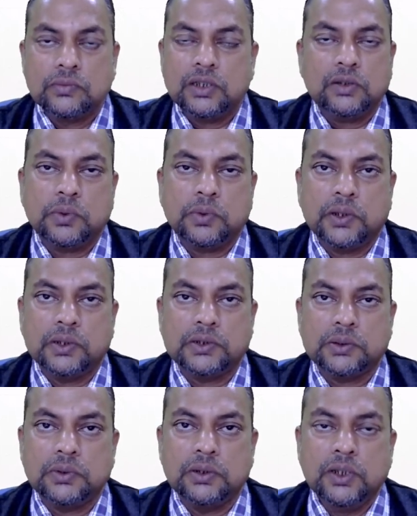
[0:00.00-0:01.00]
Not
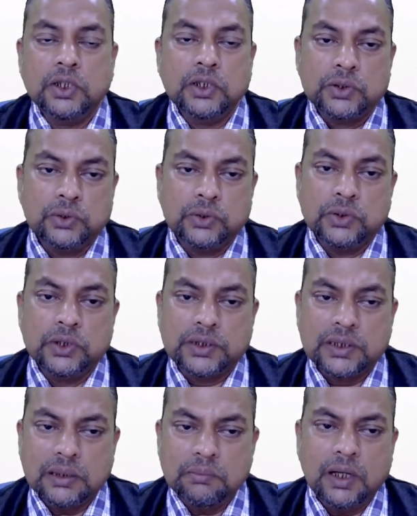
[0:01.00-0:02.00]
possible. So
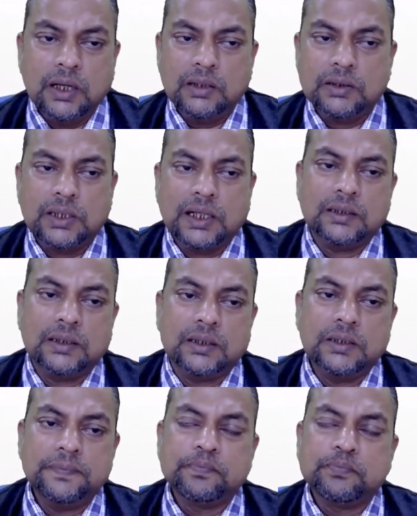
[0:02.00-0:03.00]
somehow or
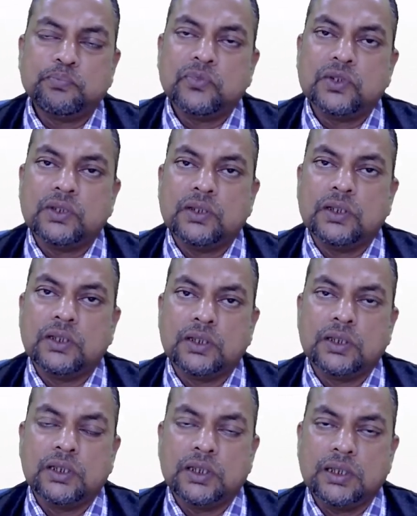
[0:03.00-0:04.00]
other,
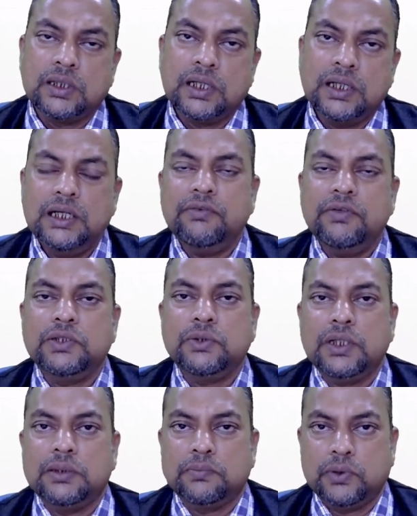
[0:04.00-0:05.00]

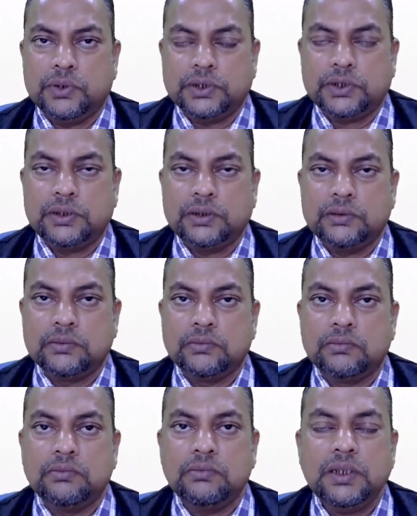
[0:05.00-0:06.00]
individual employees
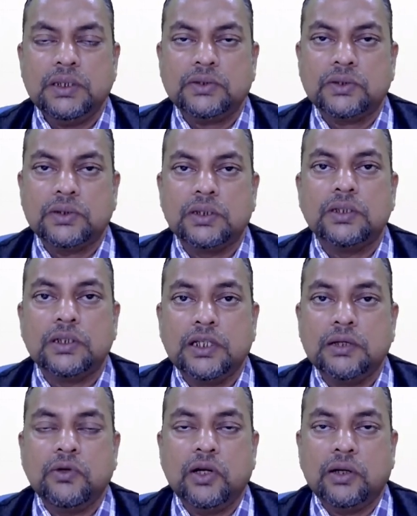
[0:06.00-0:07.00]
must
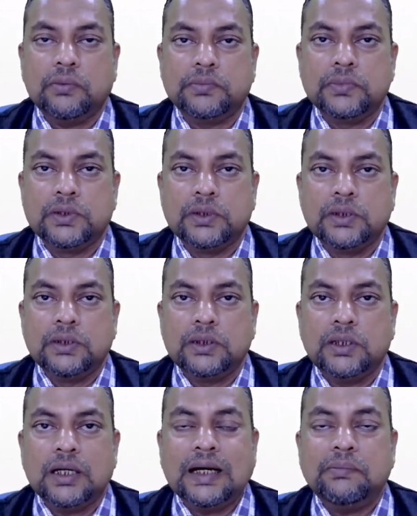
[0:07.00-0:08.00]
develop
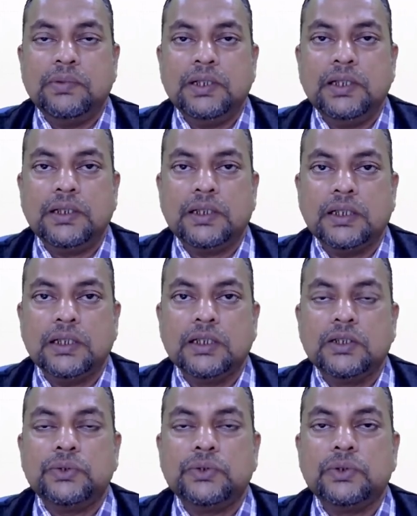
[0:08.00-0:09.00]
the ability
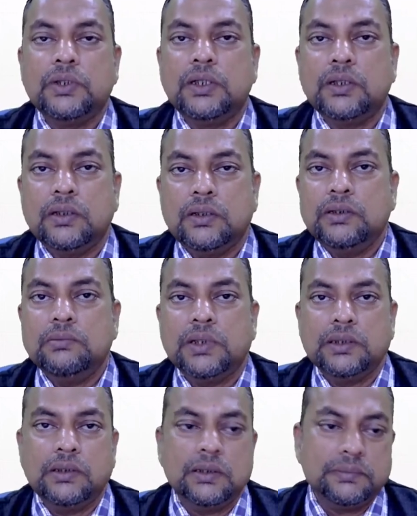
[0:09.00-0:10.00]
to learn
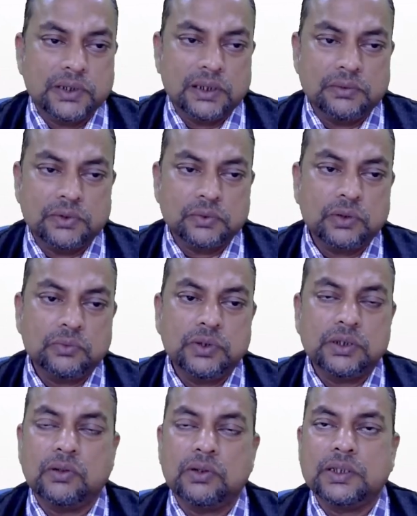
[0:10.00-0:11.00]
by themselves, what
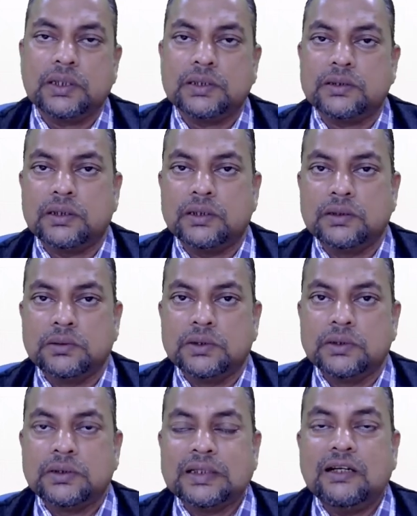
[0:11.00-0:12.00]
we call it as a
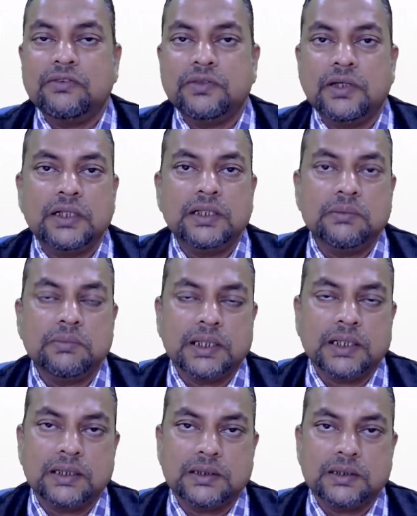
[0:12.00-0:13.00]
self-learning
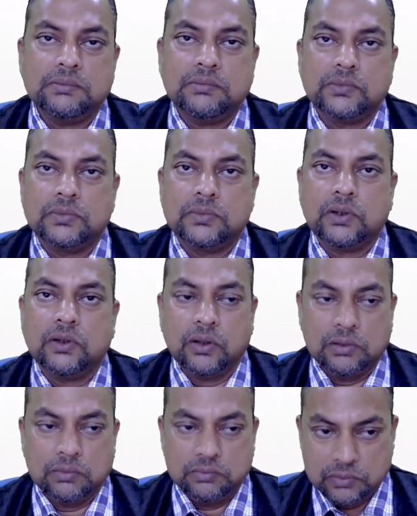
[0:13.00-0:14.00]
mechanism
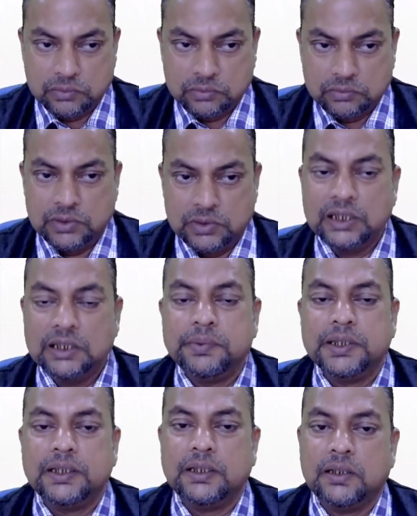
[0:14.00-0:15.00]
or
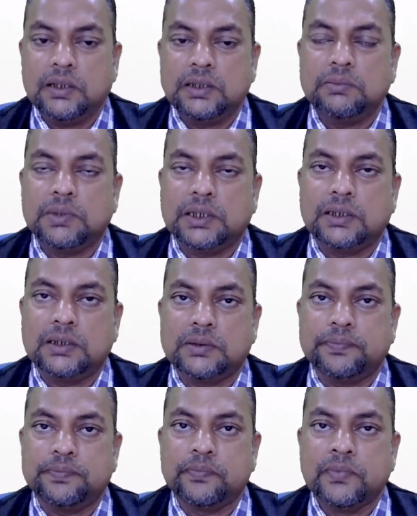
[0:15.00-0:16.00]
independent learning
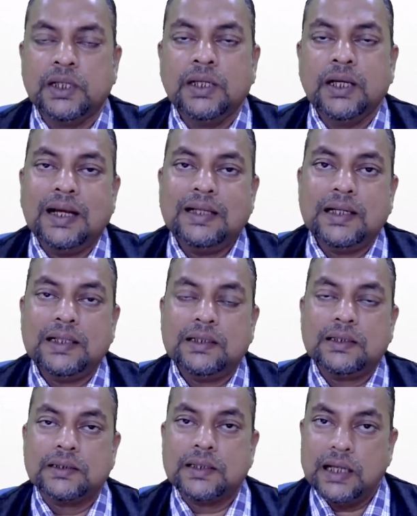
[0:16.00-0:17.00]
mechanism. And
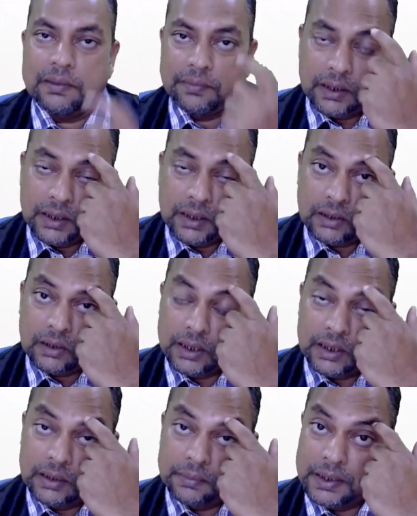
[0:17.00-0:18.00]
that self-learning or
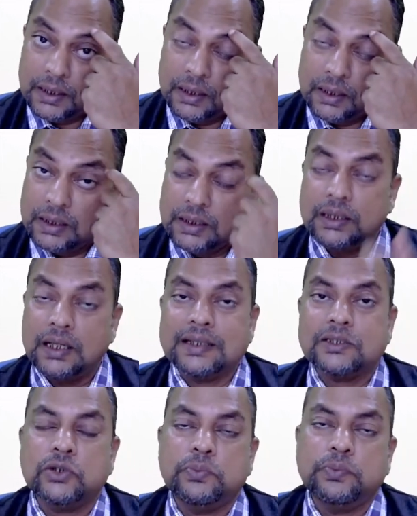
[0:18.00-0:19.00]
independent learning
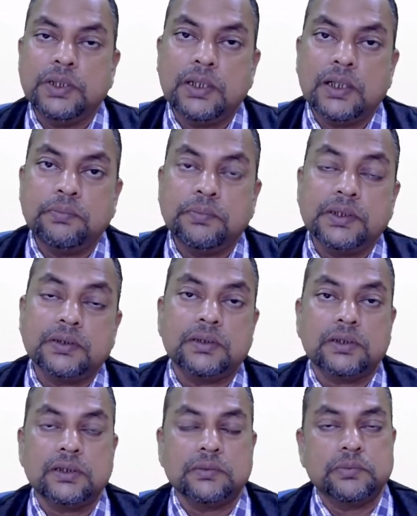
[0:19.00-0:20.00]
has to be a
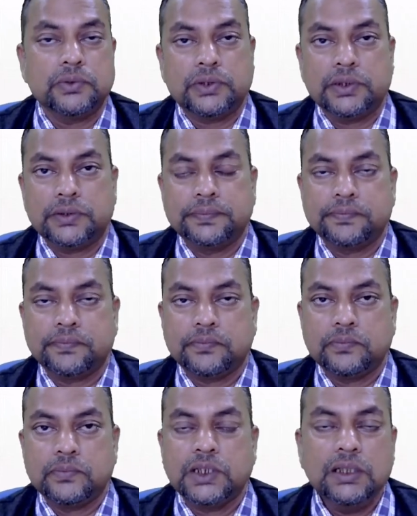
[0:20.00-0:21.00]
persistent process,
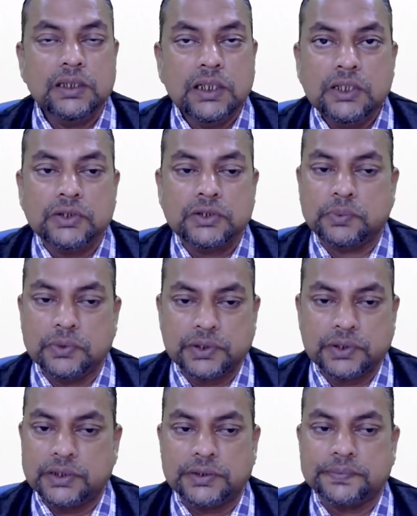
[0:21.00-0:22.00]
continuous
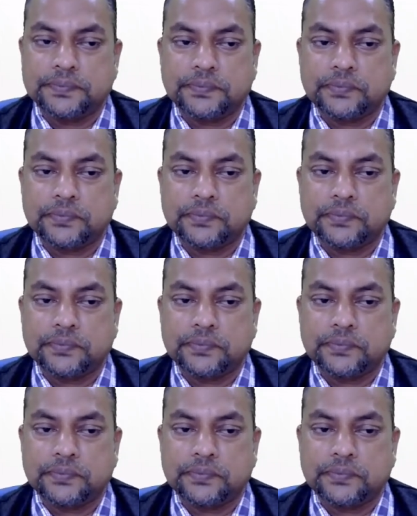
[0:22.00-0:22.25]
process.